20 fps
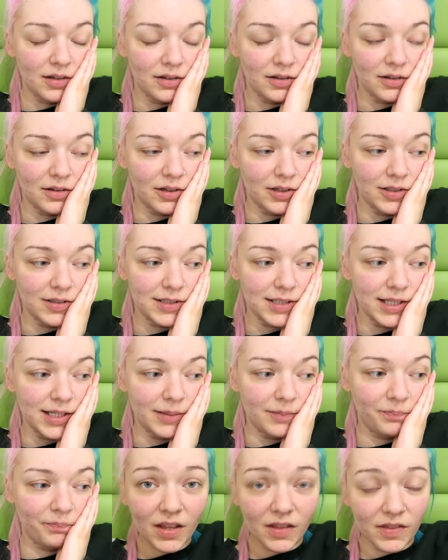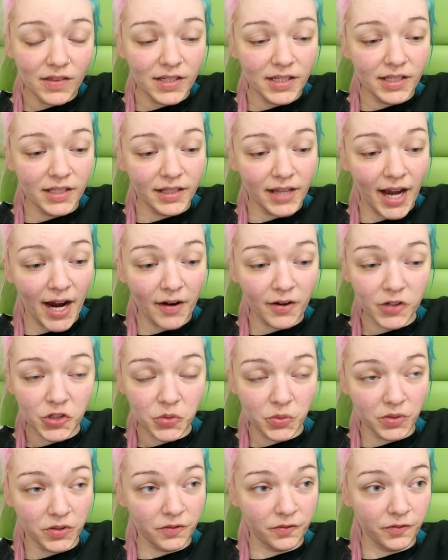Oh, honestly. The
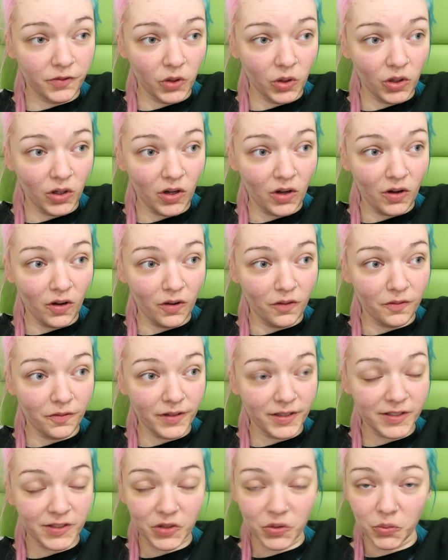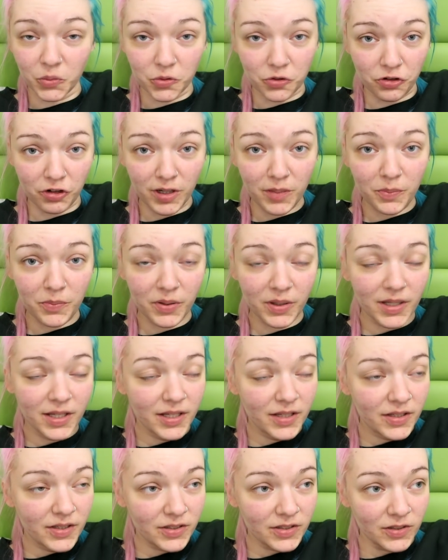carriage was full of a school trip,
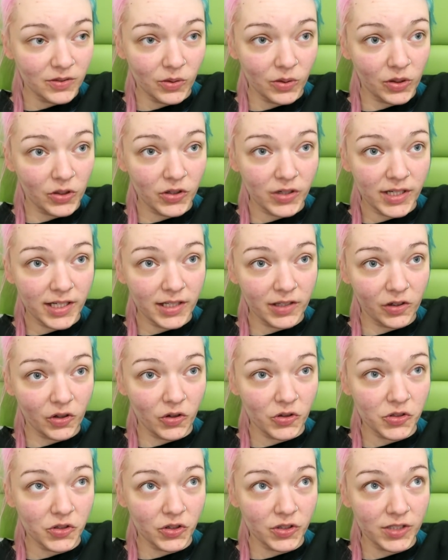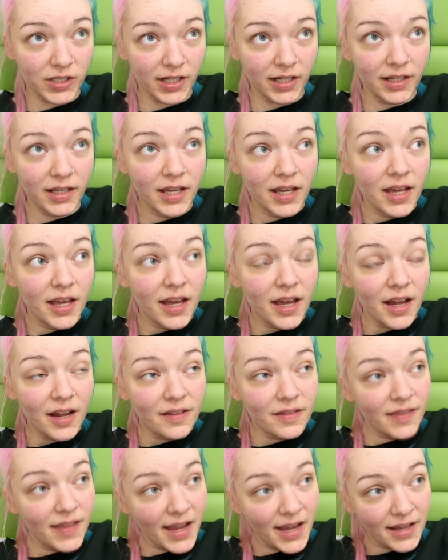so I couldn't hear the conductor.
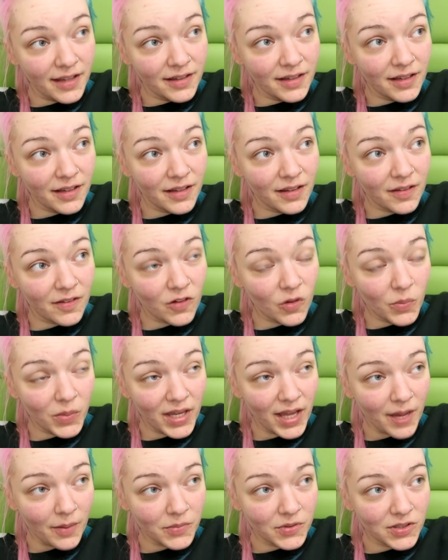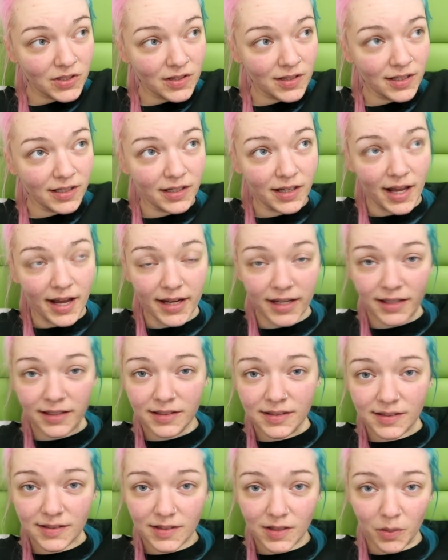And then something happened to the
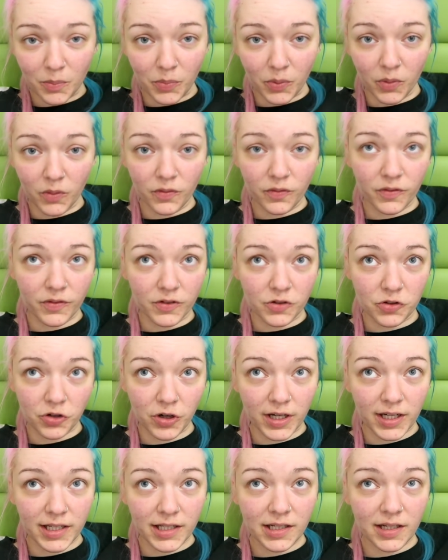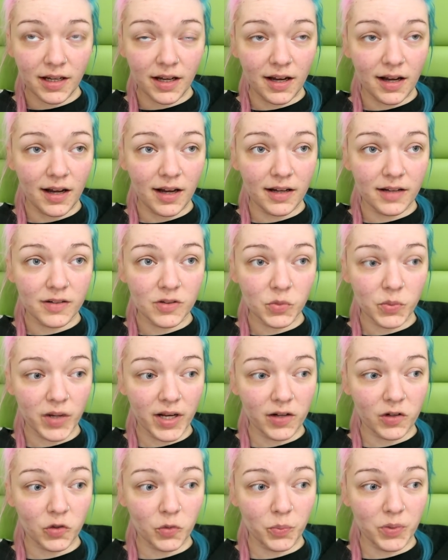lines above the train, and we
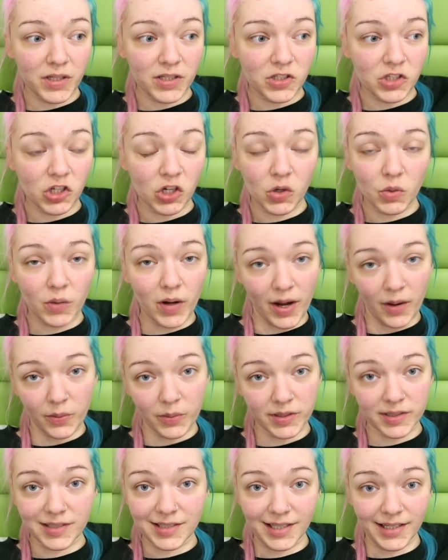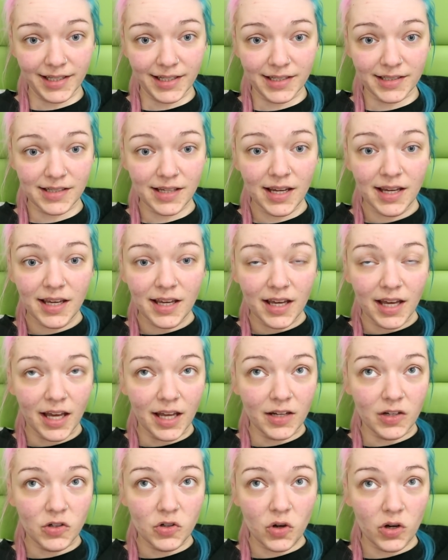ended up being 2 hours delayed,
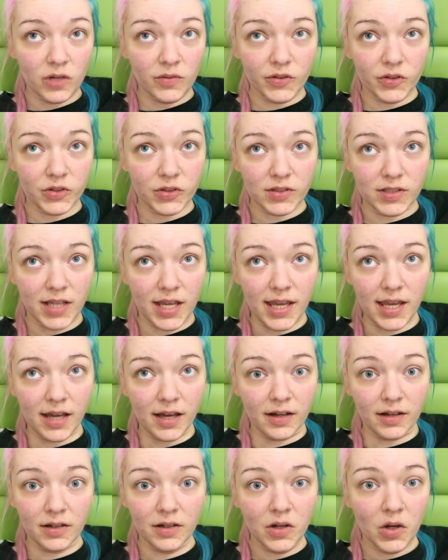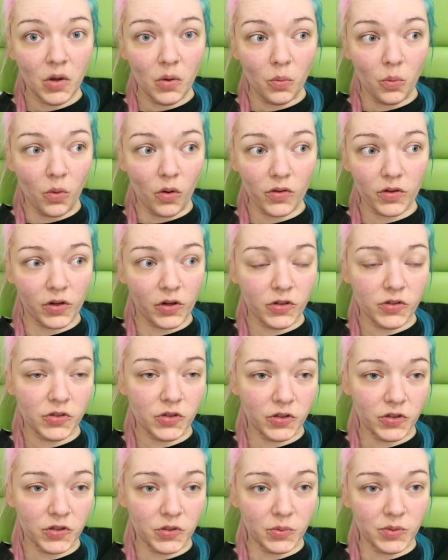and none of us could hear what the
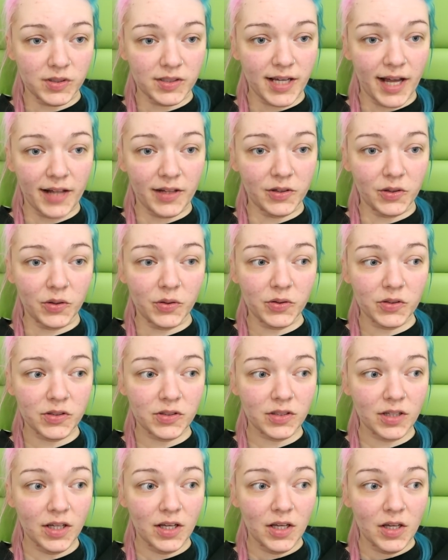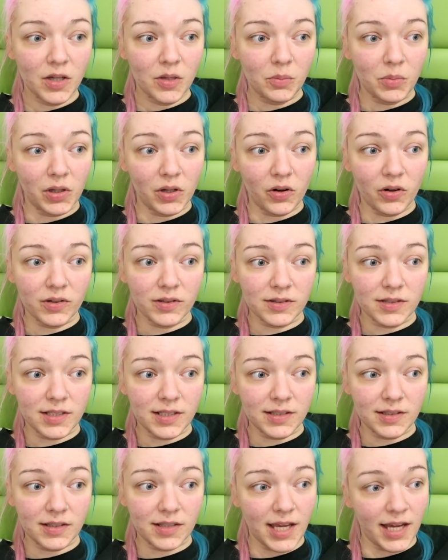conductor was telling us because
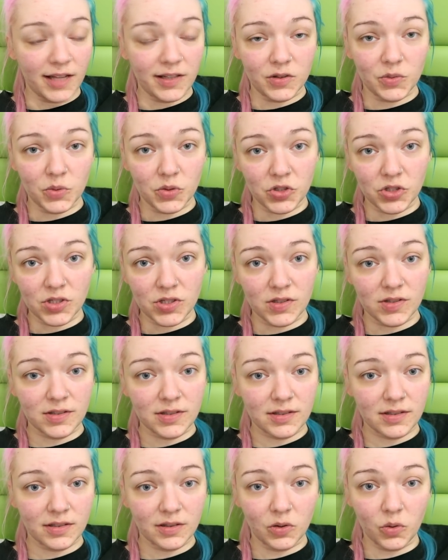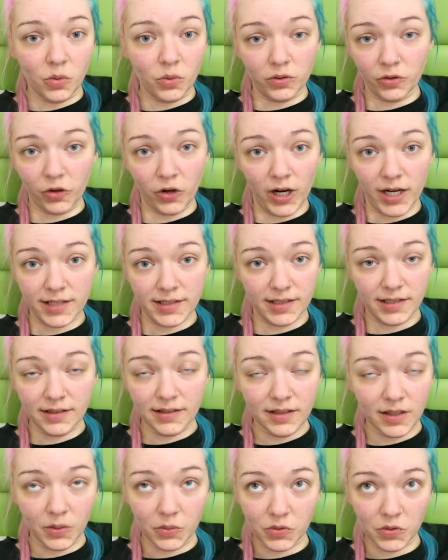these kids were just going
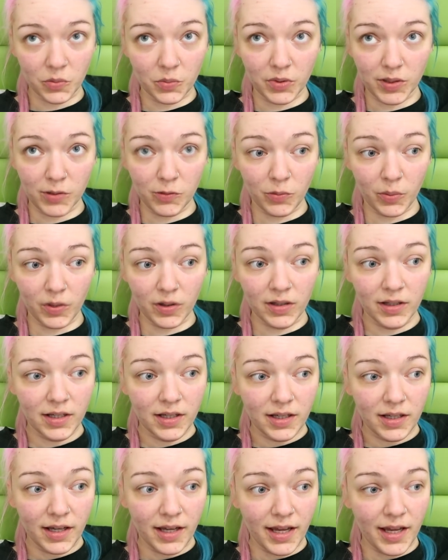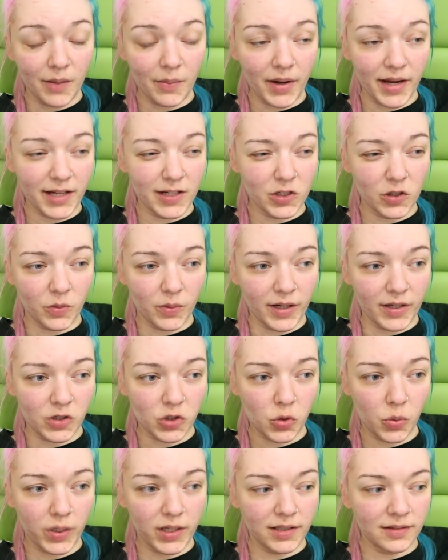crazy. It was unbelievable. I ended up
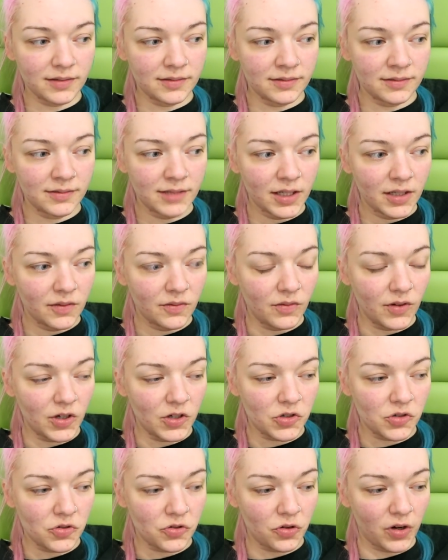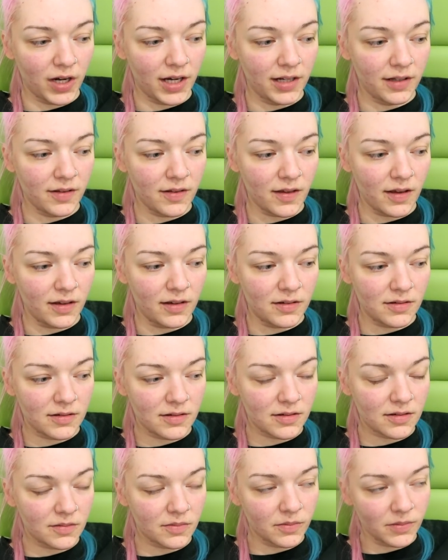like tweeting Virgin Trains,
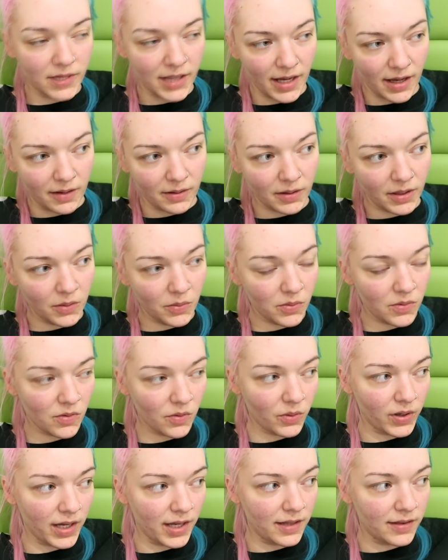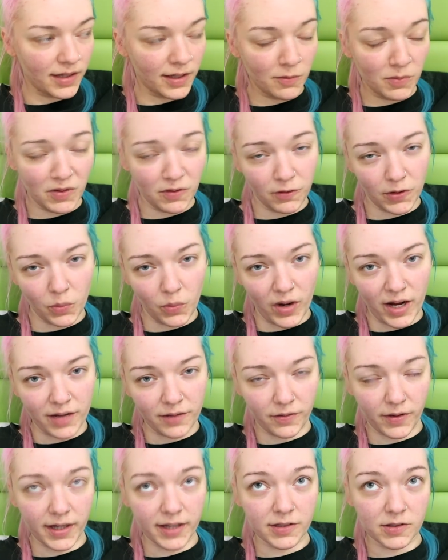and yeah, it was okay. They gave me free
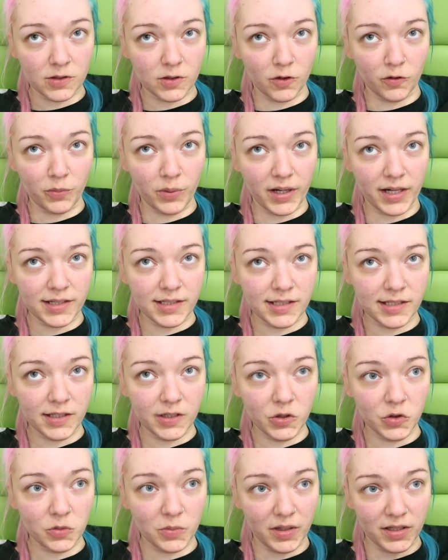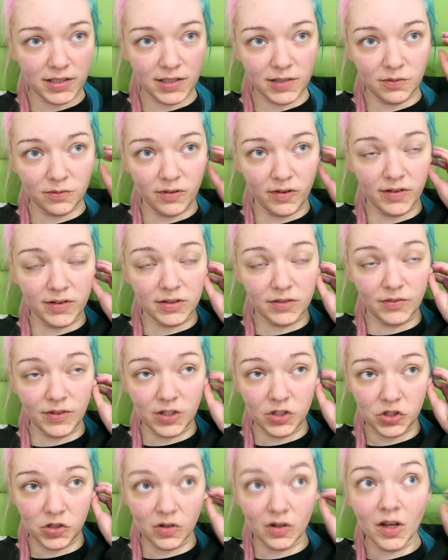Wi-Fi and stuff, but I did lose my seat
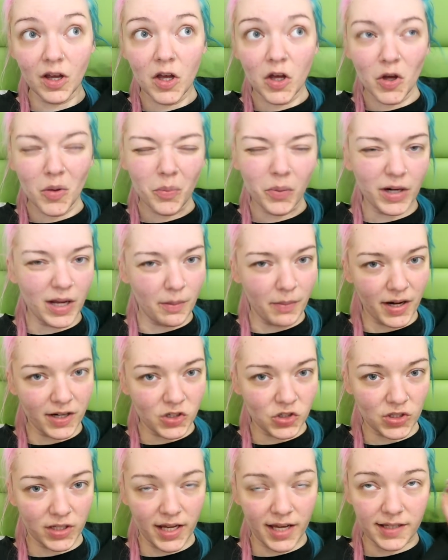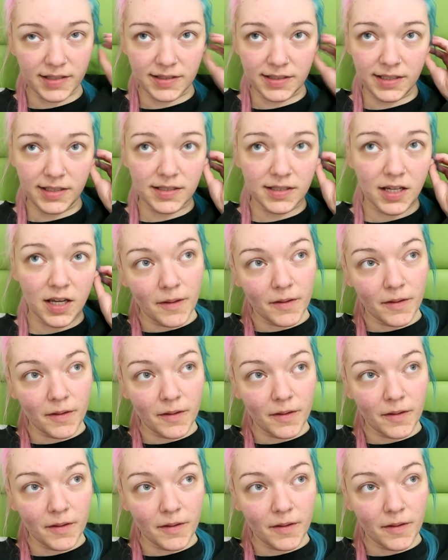reservation, but I managed to get a seat.